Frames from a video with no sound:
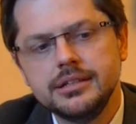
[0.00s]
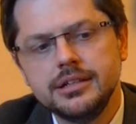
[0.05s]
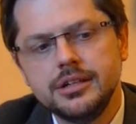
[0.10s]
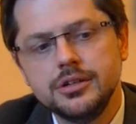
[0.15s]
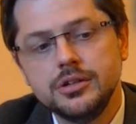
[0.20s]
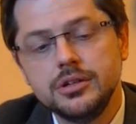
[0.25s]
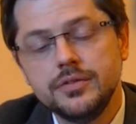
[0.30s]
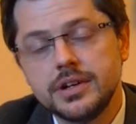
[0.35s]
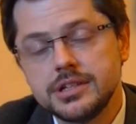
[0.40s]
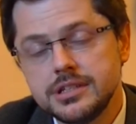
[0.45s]

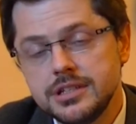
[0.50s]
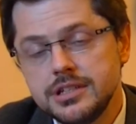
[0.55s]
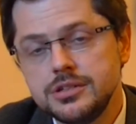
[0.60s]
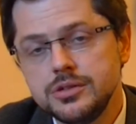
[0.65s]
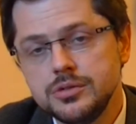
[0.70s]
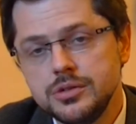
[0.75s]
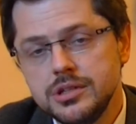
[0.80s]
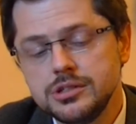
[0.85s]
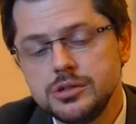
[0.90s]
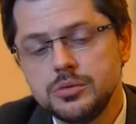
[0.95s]
university
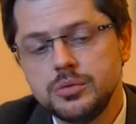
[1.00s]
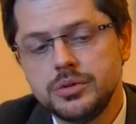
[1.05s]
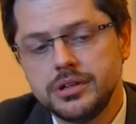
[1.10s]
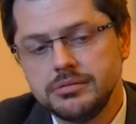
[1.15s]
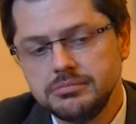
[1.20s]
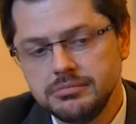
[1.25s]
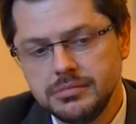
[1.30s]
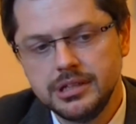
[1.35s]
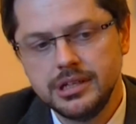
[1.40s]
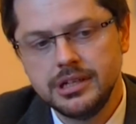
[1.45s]
students who were
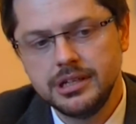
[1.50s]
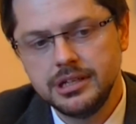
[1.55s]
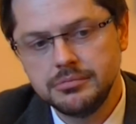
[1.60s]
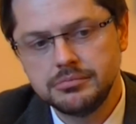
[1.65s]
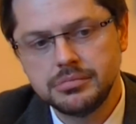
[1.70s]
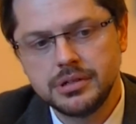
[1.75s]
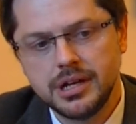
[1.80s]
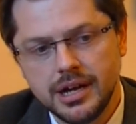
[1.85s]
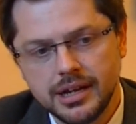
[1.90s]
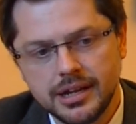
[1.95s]
in
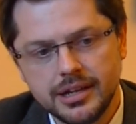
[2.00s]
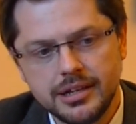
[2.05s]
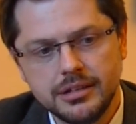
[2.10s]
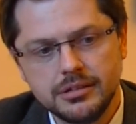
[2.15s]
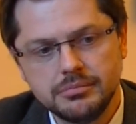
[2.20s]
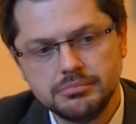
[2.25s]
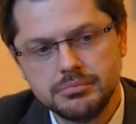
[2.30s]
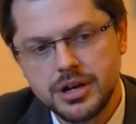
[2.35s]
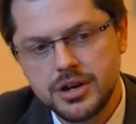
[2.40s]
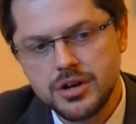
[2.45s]
Prague
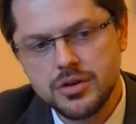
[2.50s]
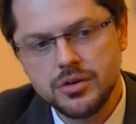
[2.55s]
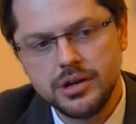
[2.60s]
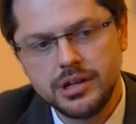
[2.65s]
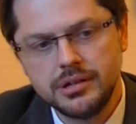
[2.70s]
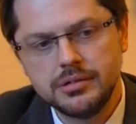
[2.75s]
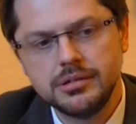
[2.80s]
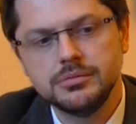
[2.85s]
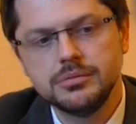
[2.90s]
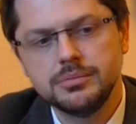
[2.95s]
and Brno
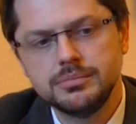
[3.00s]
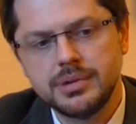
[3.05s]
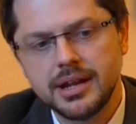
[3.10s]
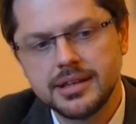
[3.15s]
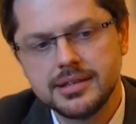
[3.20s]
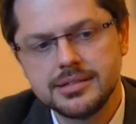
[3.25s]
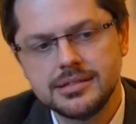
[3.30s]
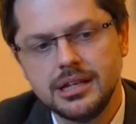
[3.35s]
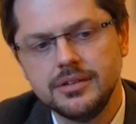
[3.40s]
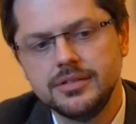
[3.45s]
and
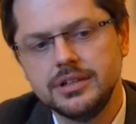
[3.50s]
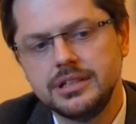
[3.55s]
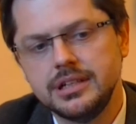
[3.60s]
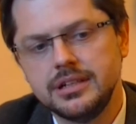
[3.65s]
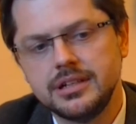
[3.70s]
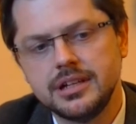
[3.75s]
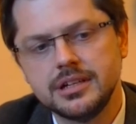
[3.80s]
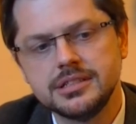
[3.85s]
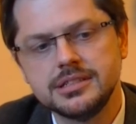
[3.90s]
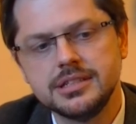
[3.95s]
Bratislava and
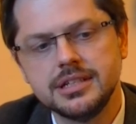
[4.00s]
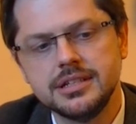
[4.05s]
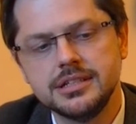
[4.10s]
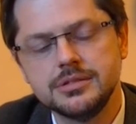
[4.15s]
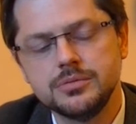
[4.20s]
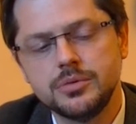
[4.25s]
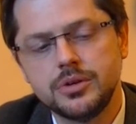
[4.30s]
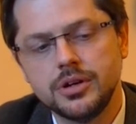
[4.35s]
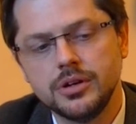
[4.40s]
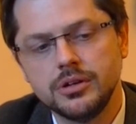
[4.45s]
other
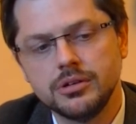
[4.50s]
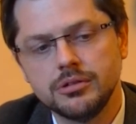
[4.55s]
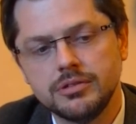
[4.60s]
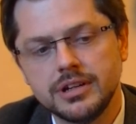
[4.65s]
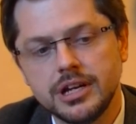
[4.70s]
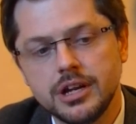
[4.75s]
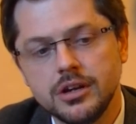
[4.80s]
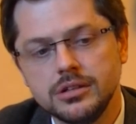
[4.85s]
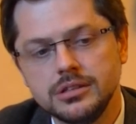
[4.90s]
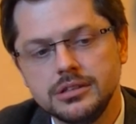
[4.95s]
cities were
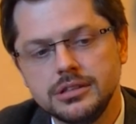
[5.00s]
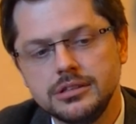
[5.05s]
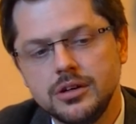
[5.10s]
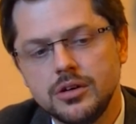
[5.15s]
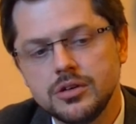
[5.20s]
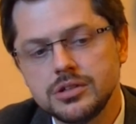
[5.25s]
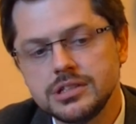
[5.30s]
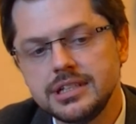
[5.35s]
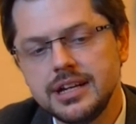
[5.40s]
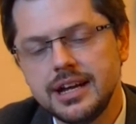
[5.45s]
already
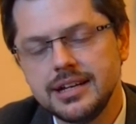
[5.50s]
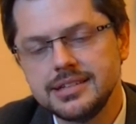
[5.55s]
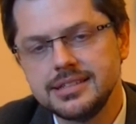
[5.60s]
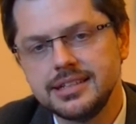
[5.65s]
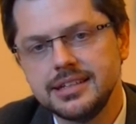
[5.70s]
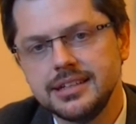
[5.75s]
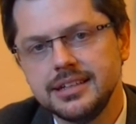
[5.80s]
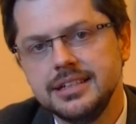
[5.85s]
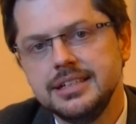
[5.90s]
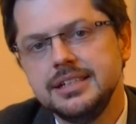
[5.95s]

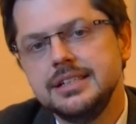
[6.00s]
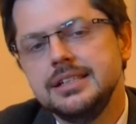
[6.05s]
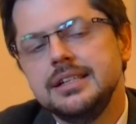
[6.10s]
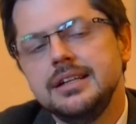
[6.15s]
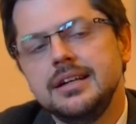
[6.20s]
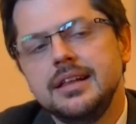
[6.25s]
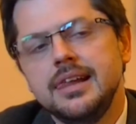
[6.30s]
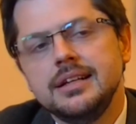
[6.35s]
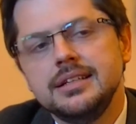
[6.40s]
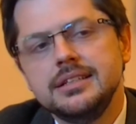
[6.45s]
organizing
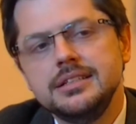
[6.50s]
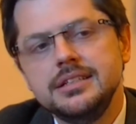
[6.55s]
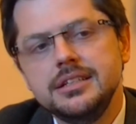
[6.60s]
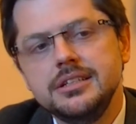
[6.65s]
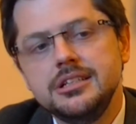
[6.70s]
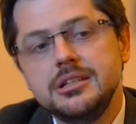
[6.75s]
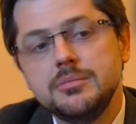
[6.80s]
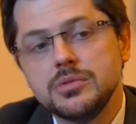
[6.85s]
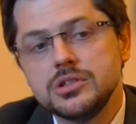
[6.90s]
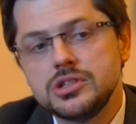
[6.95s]

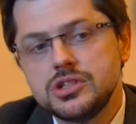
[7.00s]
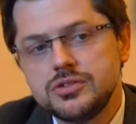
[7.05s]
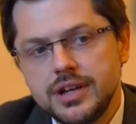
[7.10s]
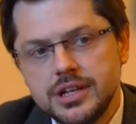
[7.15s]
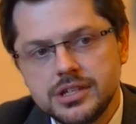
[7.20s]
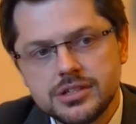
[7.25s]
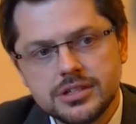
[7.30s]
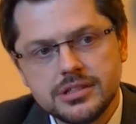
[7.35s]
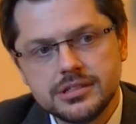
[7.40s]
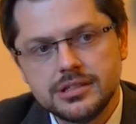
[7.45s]
the
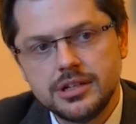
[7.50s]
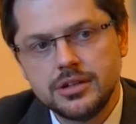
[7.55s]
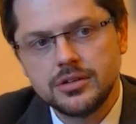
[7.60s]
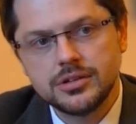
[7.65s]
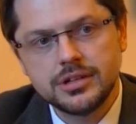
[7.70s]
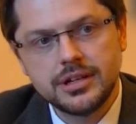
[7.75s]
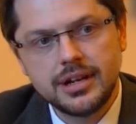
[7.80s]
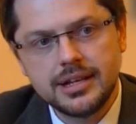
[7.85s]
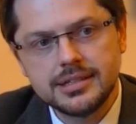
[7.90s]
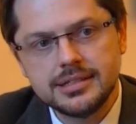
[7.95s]
demonstrations and
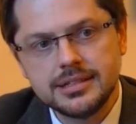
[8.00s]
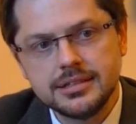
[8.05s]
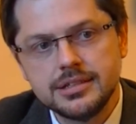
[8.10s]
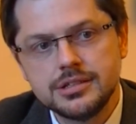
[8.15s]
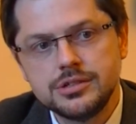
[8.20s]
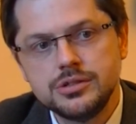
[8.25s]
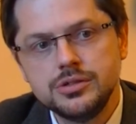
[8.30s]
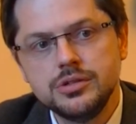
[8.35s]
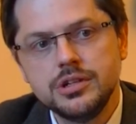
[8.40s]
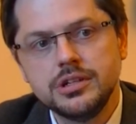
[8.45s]
organizing the
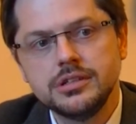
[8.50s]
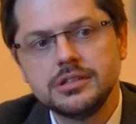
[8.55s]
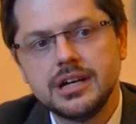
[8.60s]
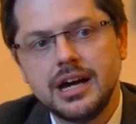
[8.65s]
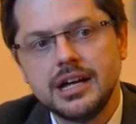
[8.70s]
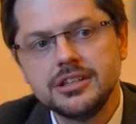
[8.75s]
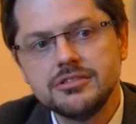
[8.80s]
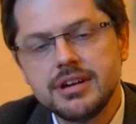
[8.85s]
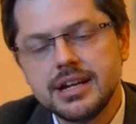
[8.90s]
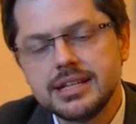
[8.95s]
student
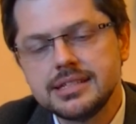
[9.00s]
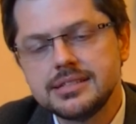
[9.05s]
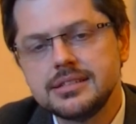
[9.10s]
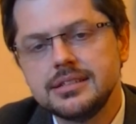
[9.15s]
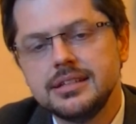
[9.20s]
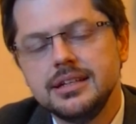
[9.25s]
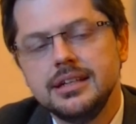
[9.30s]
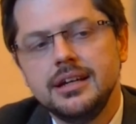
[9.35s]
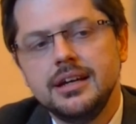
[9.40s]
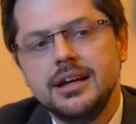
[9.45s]

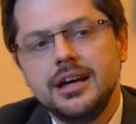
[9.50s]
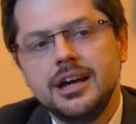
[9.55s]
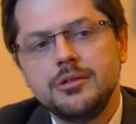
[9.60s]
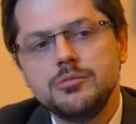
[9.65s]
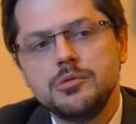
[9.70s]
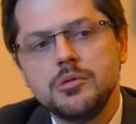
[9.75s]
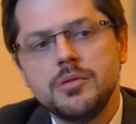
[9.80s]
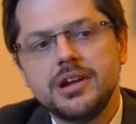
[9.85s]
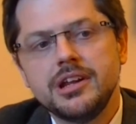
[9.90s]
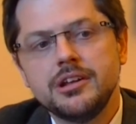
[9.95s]
unrest,
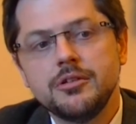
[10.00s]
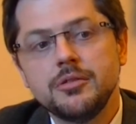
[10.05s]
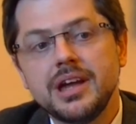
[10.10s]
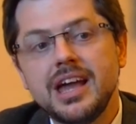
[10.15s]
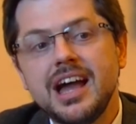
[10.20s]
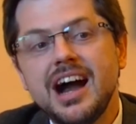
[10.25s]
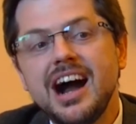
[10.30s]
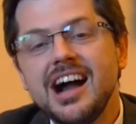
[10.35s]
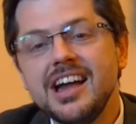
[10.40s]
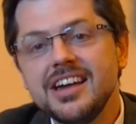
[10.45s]
and we were in a way
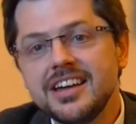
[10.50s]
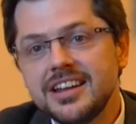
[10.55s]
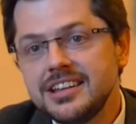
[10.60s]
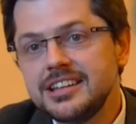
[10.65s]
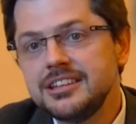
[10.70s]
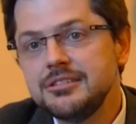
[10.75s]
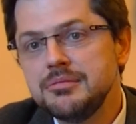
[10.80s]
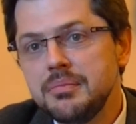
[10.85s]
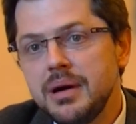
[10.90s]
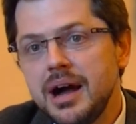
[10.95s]

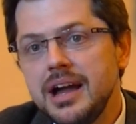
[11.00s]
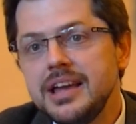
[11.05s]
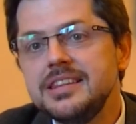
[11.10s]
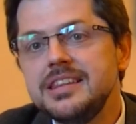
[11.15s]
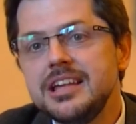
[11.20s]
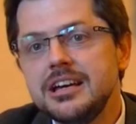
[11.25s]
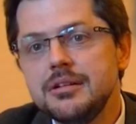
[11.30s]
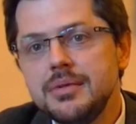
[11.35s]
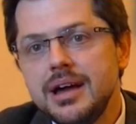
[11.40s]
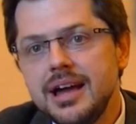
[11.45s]
hired by
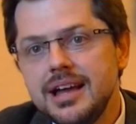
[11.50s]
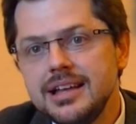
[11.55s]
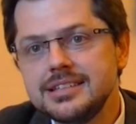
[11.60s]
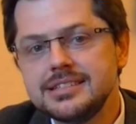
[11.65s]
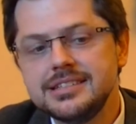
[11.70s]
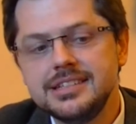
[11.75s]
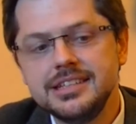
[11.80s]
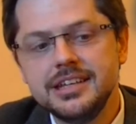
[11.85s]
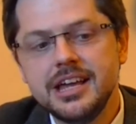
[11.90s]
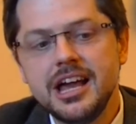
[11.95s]
them
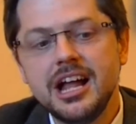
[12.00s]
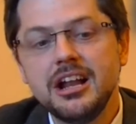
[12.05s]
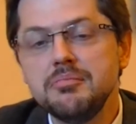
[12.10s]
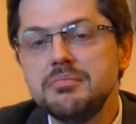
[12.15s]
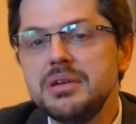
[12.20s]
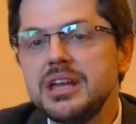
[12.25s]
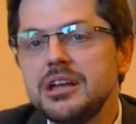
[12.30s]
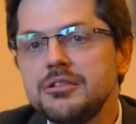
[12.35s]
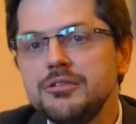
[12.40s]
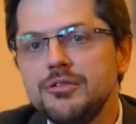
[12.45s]
as the
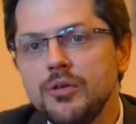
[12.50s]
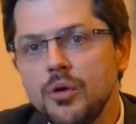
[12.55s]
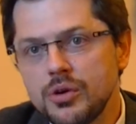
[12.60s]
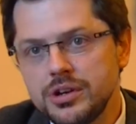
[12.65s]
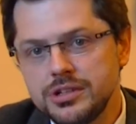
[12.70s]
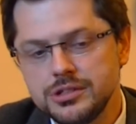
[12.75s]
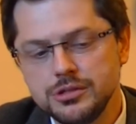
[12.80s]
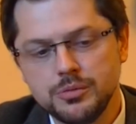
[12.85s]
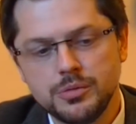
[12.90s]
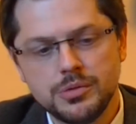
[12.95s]
helping
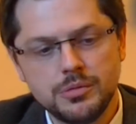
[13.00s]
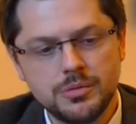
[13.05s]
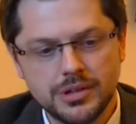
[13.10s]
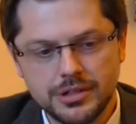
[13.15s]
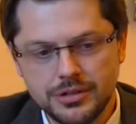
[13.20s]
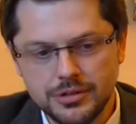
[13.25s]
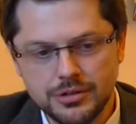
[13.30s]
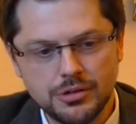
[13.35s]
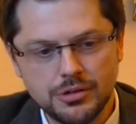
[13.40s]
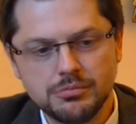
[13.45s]
force. So we were
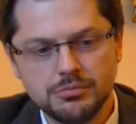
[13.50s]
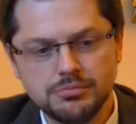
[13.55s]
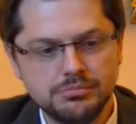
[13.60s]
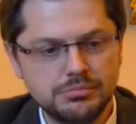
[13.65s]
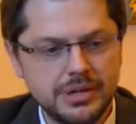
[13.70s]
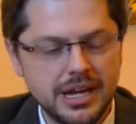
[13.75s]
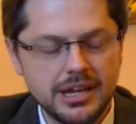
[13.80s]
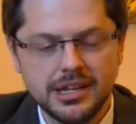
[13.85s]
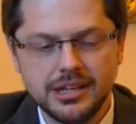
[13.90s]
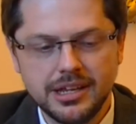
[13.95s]

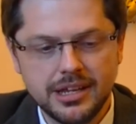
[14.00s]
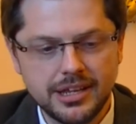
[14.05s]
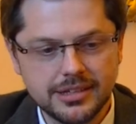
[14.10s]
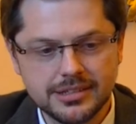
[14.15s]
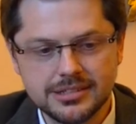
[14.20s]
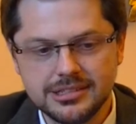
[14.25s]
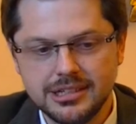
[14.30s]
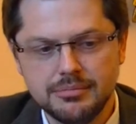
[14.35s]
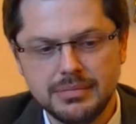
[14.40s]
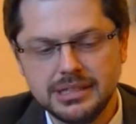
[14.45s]
bringing
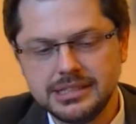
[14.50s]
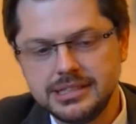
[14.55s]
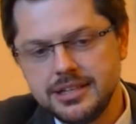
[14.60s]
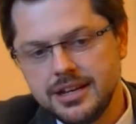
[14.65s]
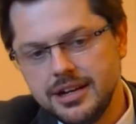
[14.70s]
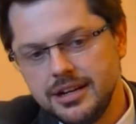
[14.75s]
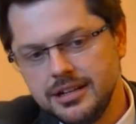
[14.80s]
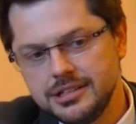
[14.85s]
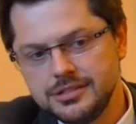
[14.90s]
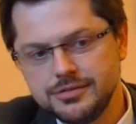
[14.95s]
some
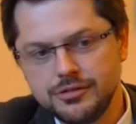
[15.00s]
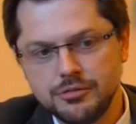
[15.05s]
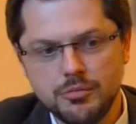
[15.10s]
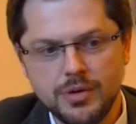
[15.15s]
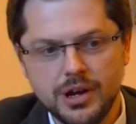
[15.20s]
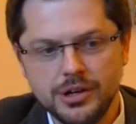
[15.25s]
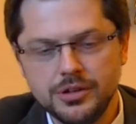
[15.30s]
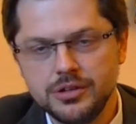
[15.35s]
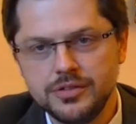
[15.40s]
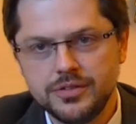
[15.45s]
materials from
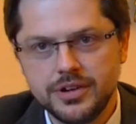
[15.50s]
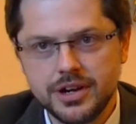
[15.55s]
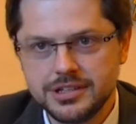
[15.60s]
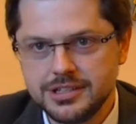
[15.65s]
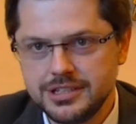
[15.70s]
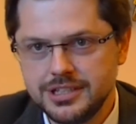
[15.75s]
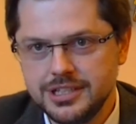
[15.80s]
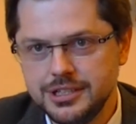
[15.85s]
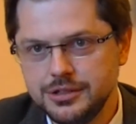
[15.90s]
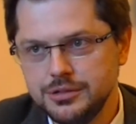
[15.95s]
one
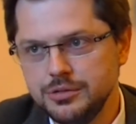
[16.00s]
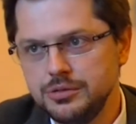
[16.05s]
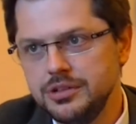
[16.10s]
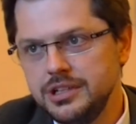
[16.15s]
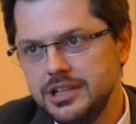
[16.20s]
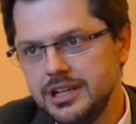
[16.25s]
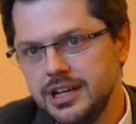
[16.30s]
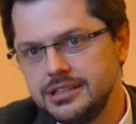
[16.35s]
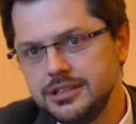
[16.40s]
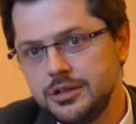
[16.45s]
university to
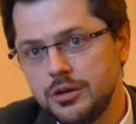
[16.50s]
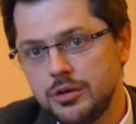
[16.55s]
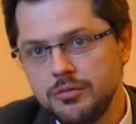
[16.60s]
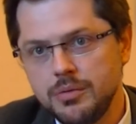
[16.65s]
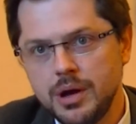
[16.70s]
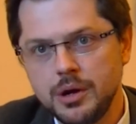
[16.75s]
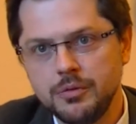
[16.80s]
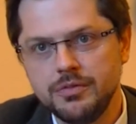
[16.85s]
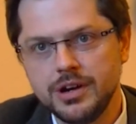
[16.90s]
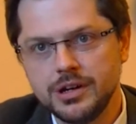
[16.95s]
the other, or
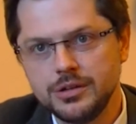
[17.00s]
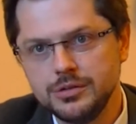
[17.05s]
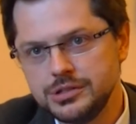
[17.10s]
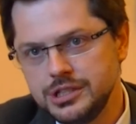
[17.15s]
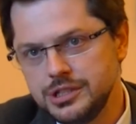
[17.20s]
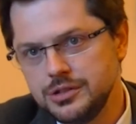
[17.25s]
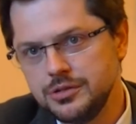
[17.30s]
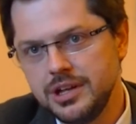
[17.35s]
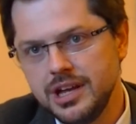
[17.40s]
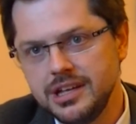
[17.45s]
one
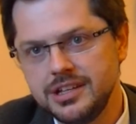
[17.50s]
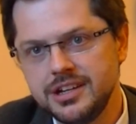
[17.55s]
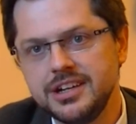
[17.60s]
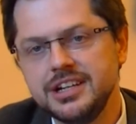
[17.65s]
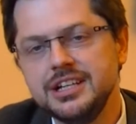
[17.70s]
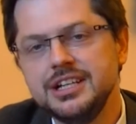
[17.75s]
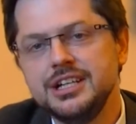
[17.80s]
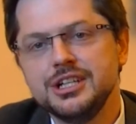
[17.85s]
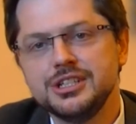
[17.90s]
faculty to the other.